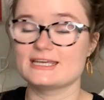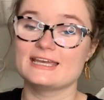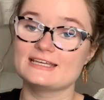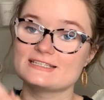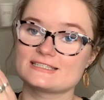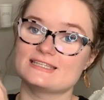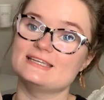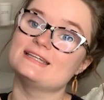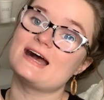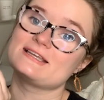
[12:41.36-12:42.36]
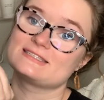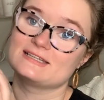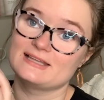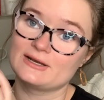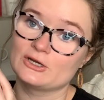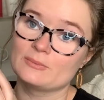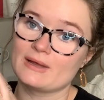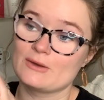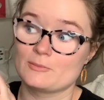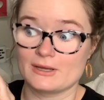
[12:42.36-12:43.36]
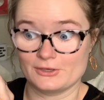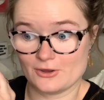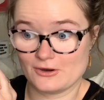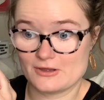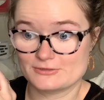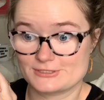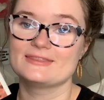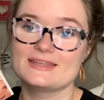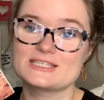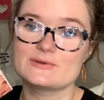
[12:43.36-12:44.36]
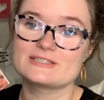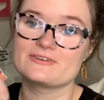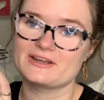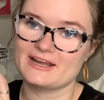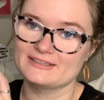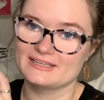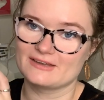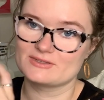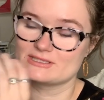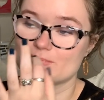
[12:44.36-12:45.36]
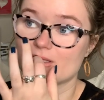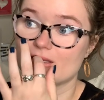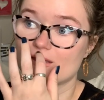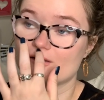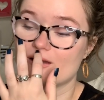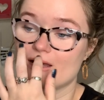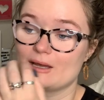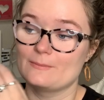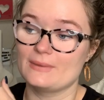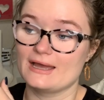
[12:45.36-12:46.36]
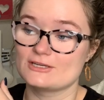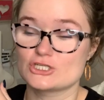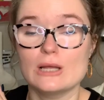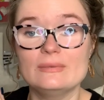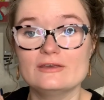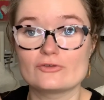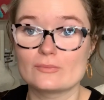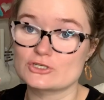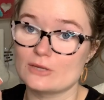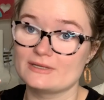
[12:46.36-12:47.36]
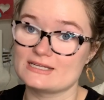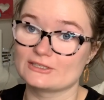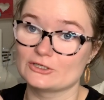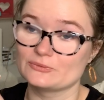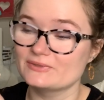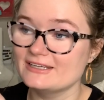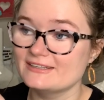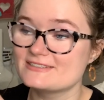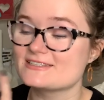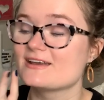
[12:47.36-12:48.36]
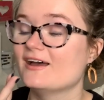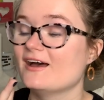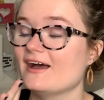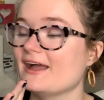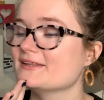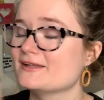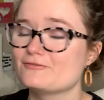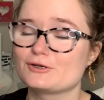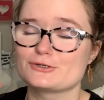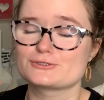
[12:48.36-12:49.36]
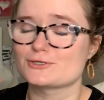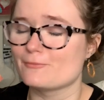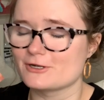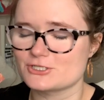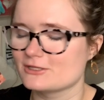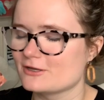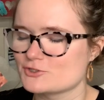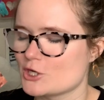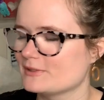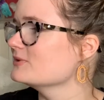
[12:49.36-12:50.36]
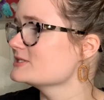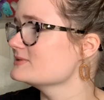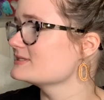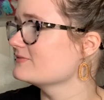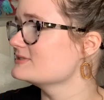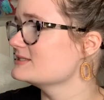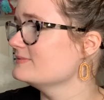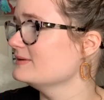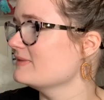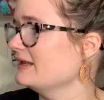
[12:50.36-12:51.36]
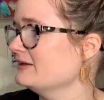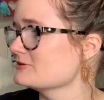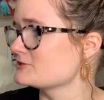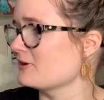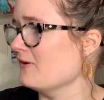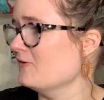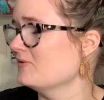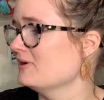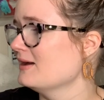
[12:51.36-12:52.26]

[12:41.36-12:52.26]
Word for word: is The Last Letter by Rebecca Yarros. This was very kindly gifted to me um, by Shelby from Shelby Taggart Reads. I love her so much. I love Shelby. This was gifted to me many years ago,